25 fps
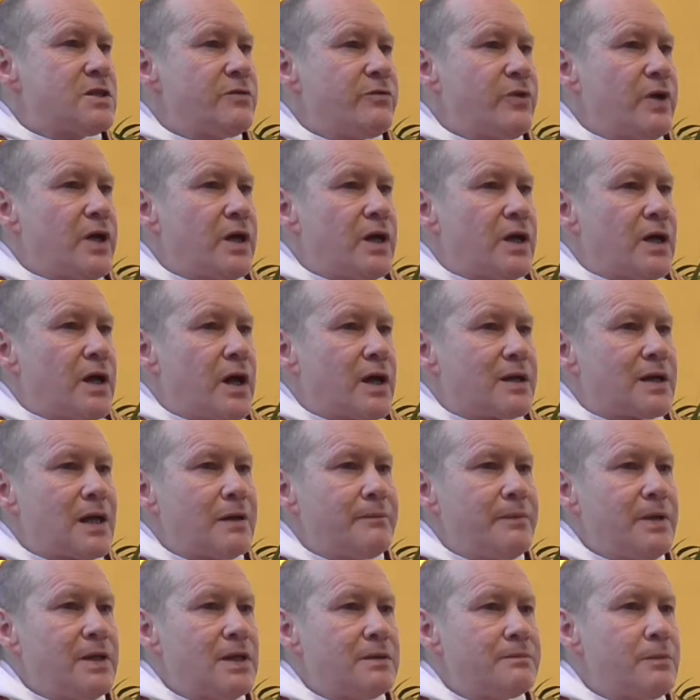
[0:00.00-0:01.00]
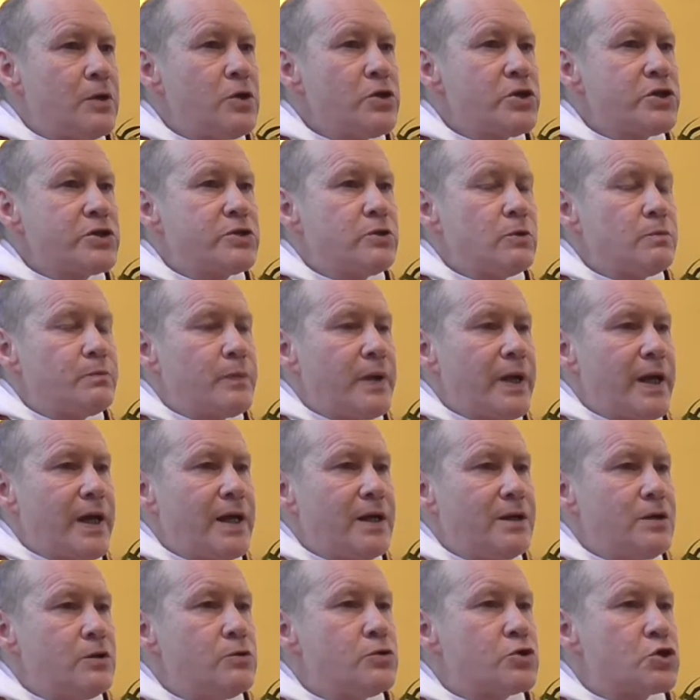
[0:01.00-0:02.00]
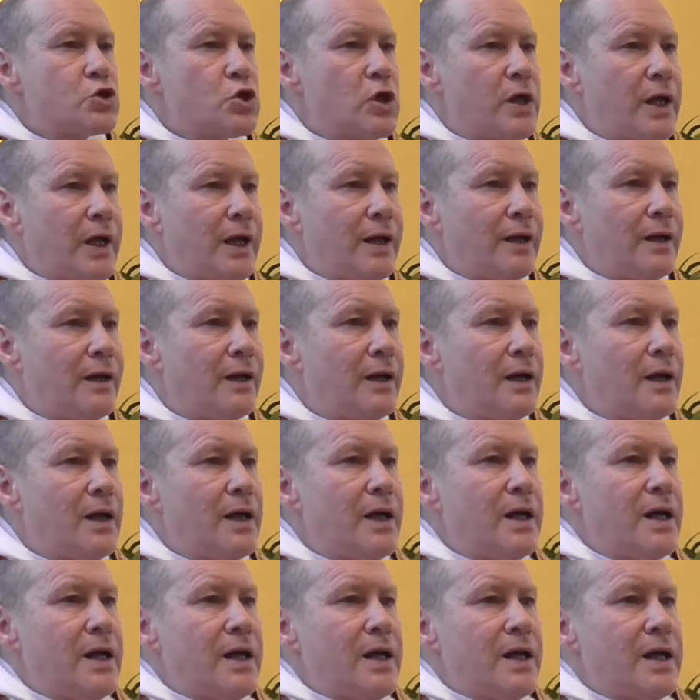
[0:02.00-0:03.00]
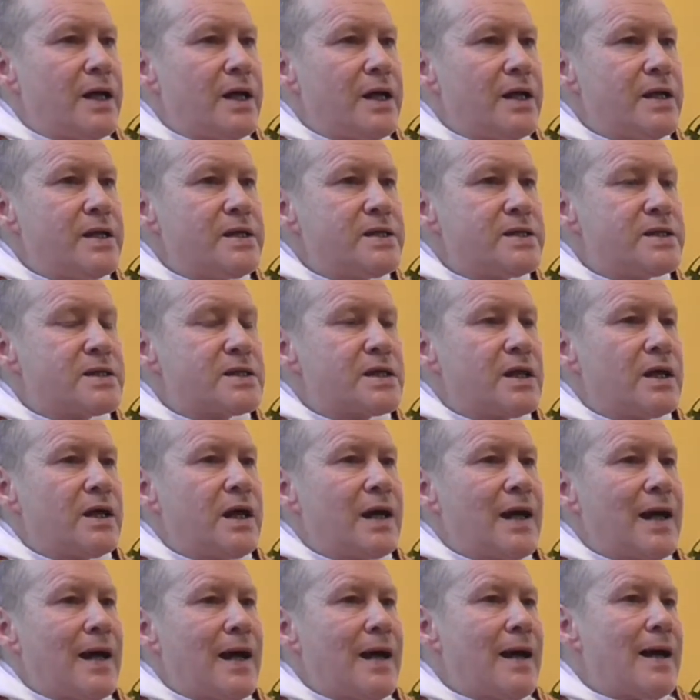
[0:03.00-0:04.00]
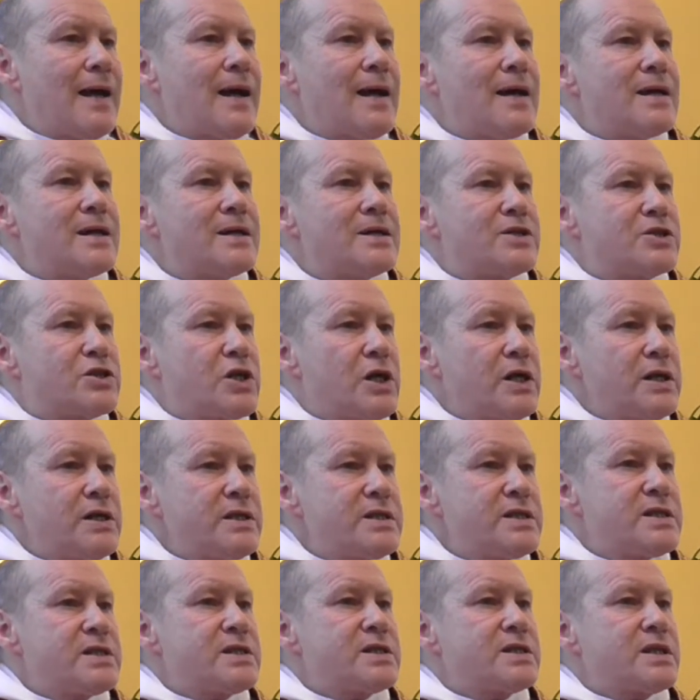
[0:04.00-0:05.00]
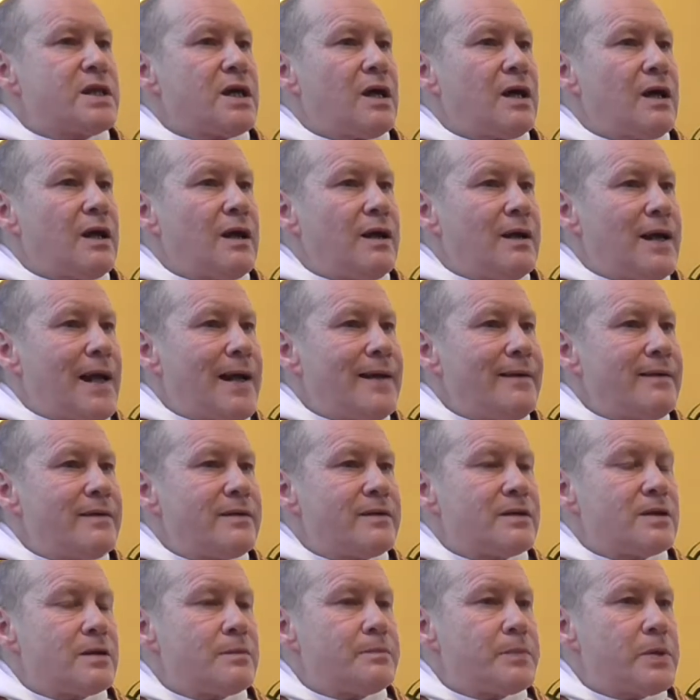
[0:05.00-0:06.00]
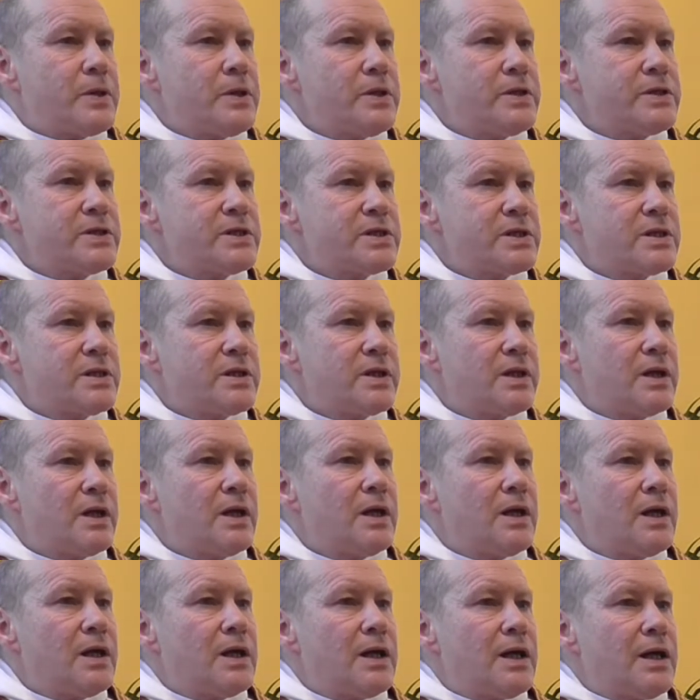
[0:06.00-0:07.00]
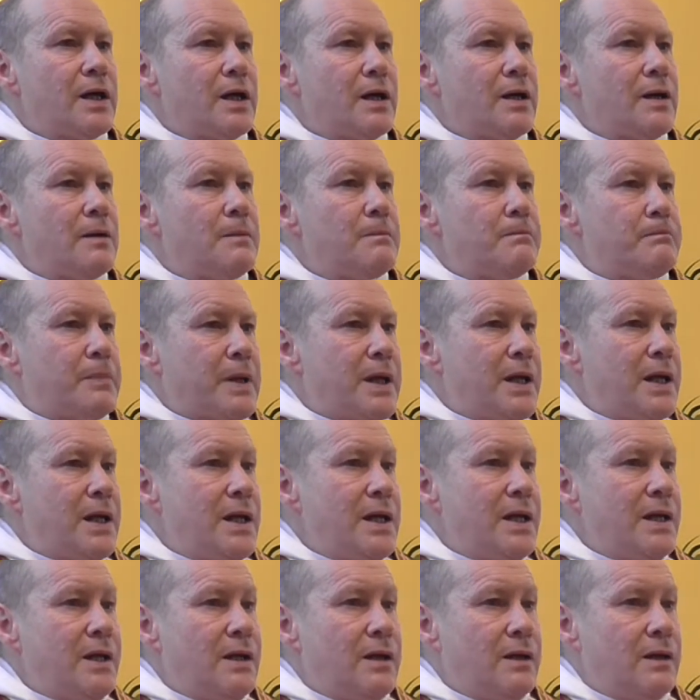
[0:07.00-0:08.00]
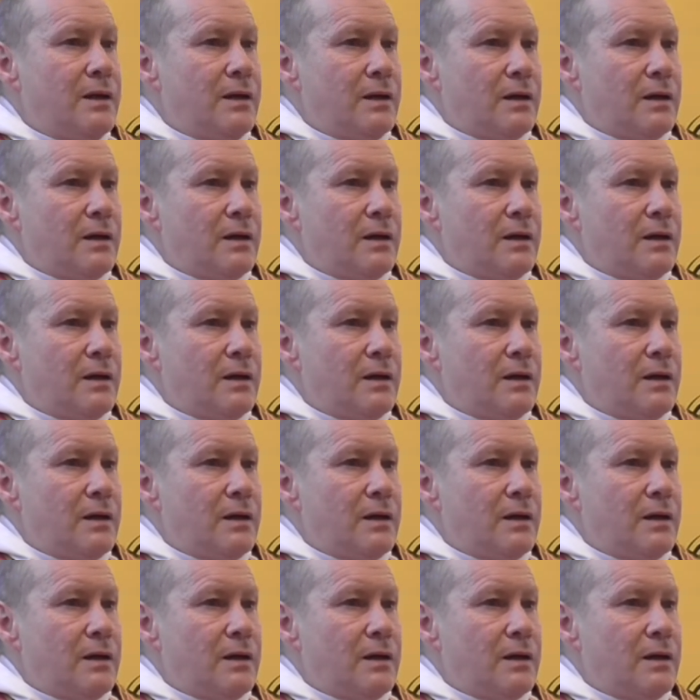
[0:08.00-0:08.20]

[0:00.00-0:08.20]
severe, and I mean emotional pain usually, is just let the person be.